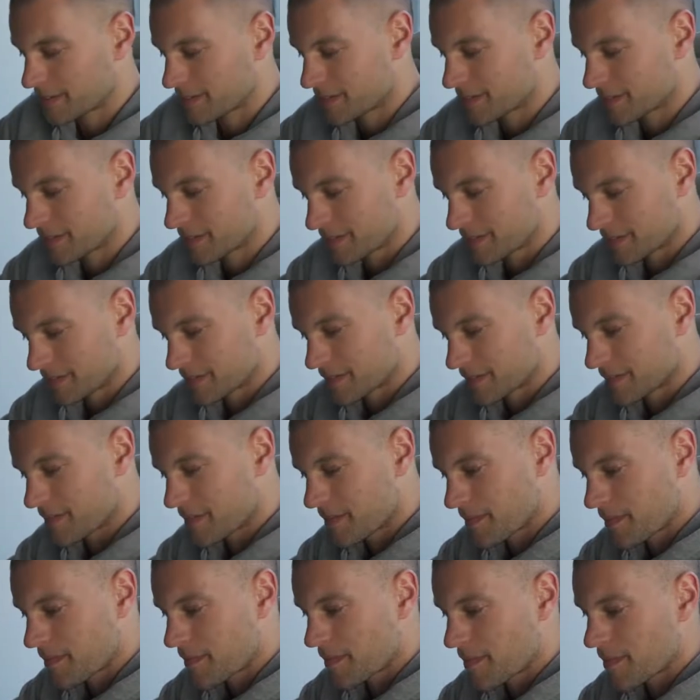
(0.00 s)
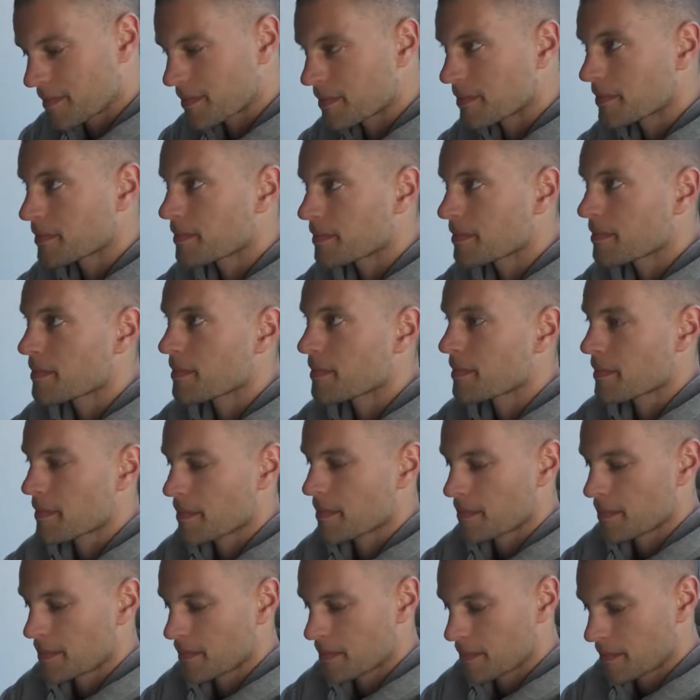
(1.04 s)

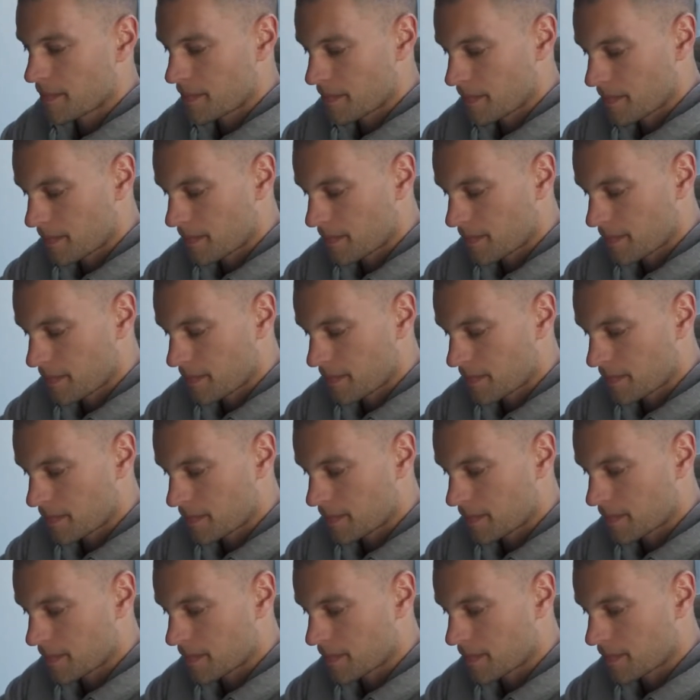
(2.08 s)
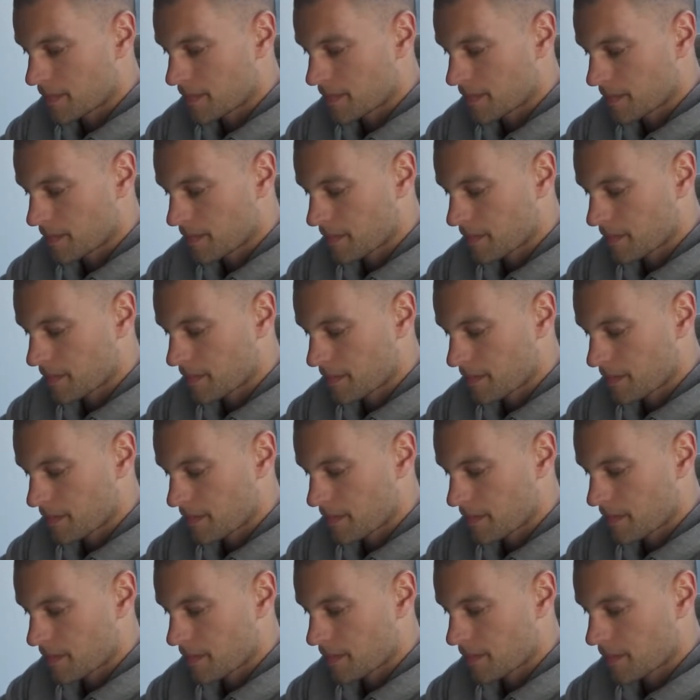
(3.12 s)

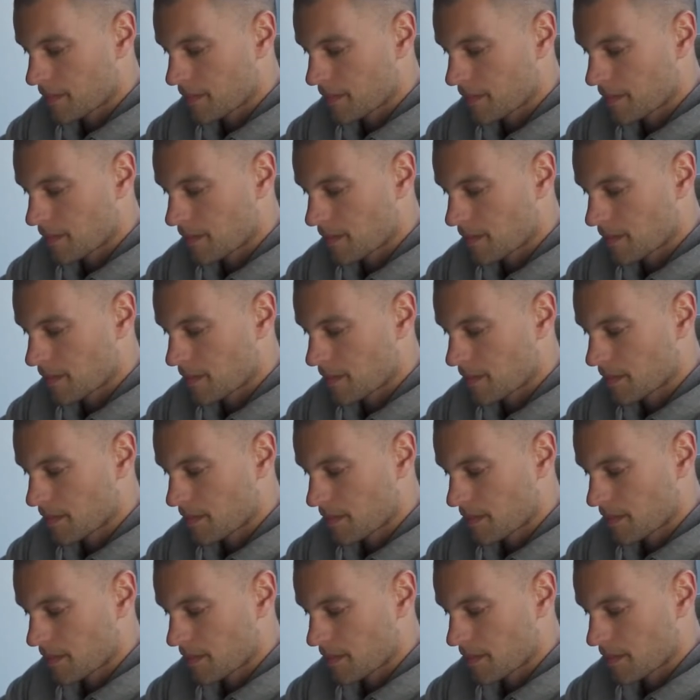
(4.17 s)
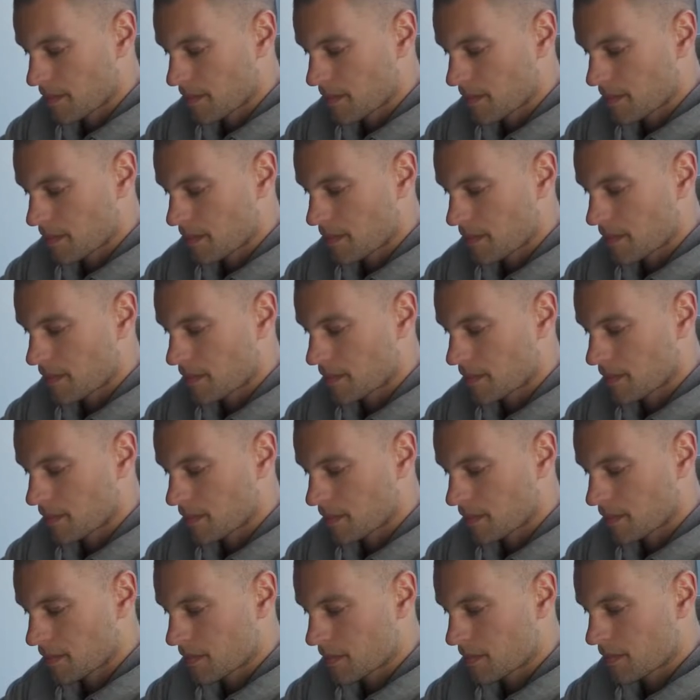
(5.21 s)

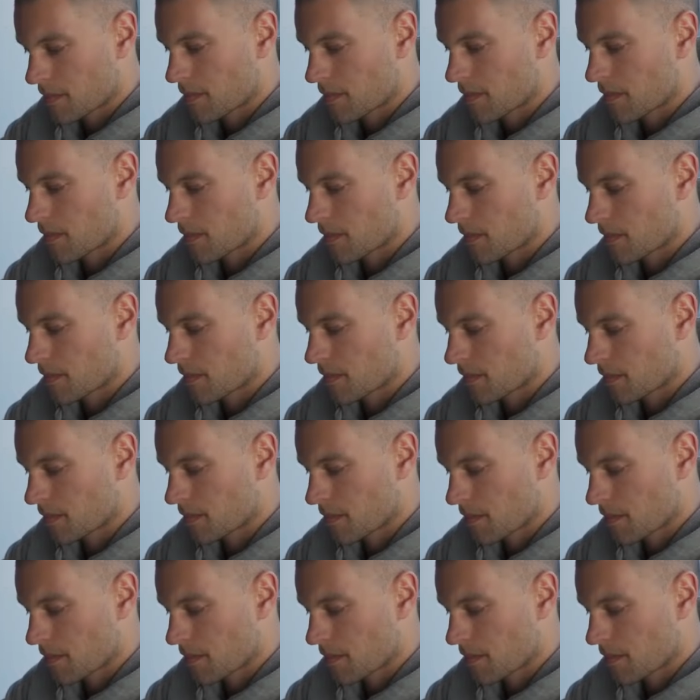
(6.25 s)
Nothing is said.